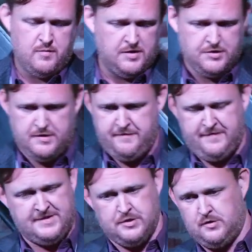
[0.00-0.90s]
bunch of
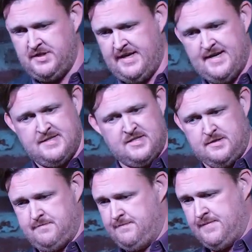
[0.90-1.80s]
physical
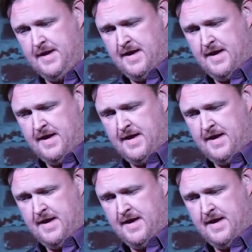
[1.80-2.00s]
tests,